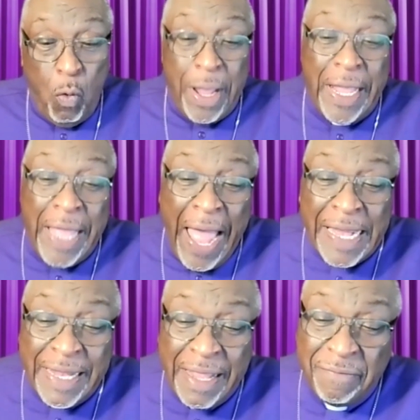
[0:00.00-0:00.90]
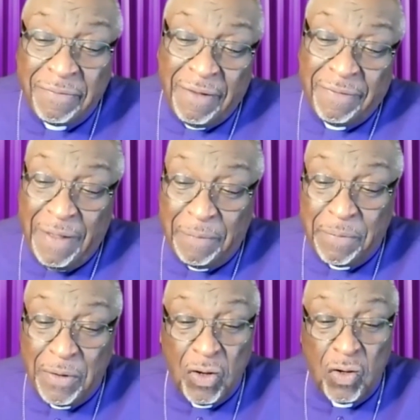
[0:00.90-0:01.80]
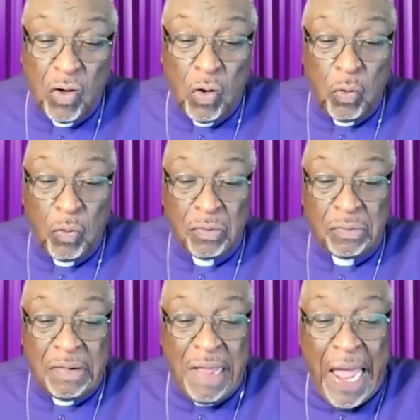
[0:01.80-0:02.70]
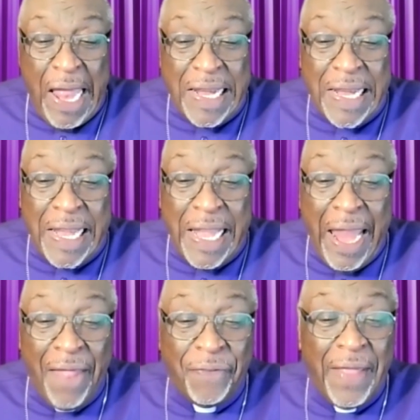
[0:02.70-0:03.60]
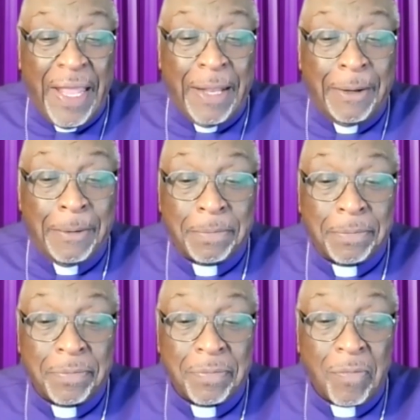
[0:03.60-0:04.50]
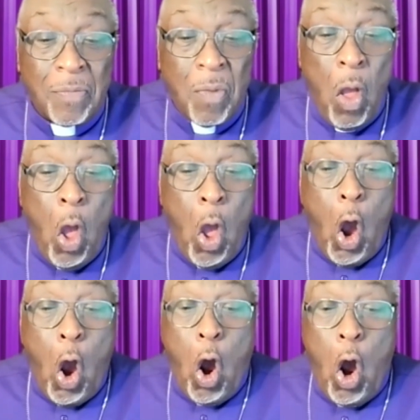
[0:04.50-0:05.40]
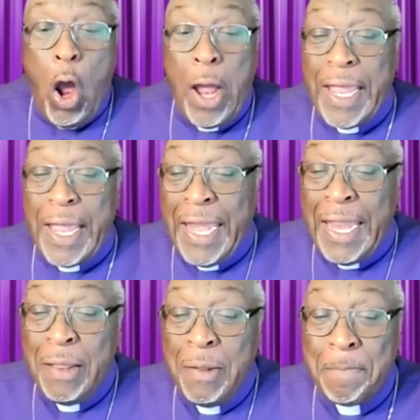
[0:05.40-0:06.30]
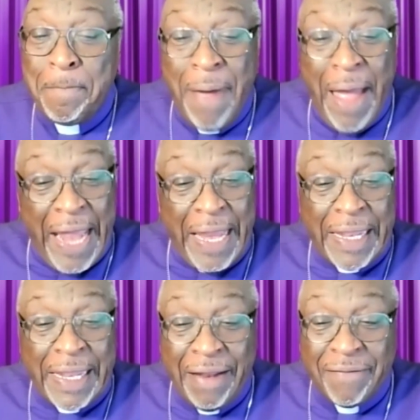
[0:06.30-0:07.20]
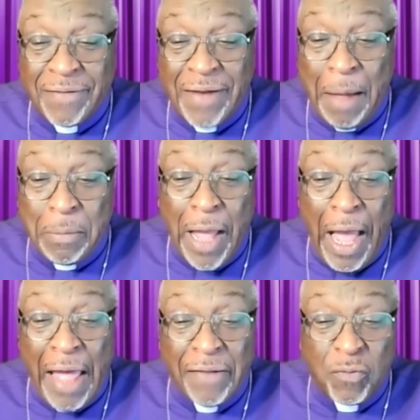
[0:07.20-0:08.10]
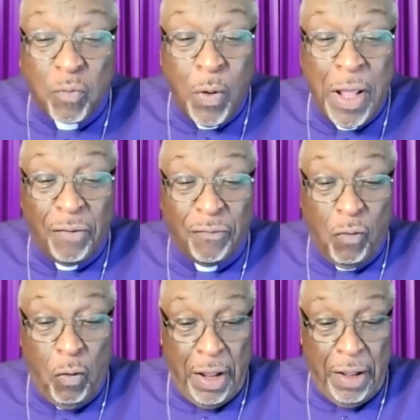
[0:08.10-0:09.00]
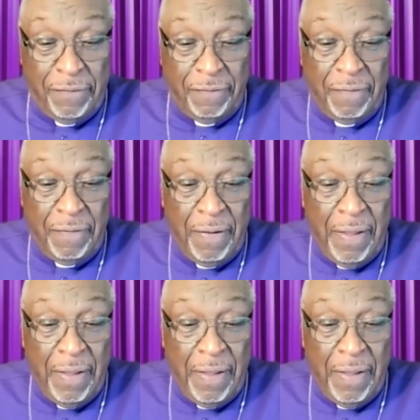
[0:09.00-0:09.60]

When God gives us something to do, nothing or anybody can stop God's will for us.